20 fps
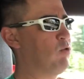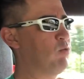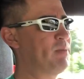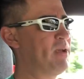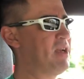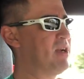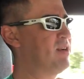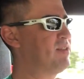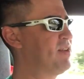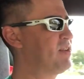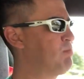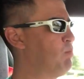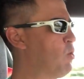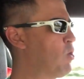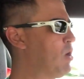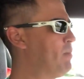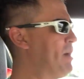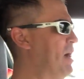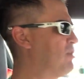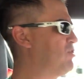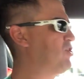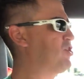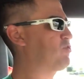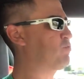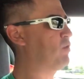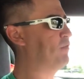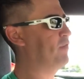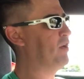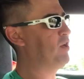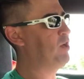because it's more about just
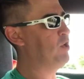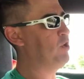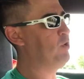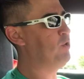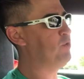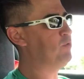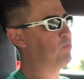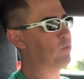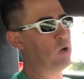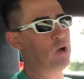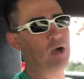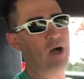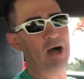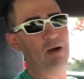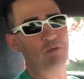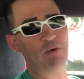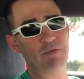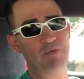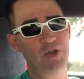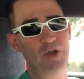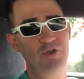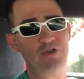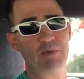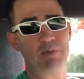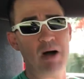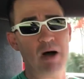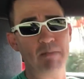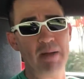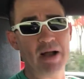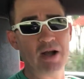reviews
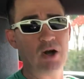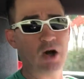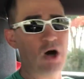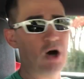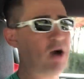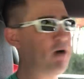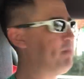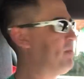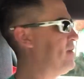about my car,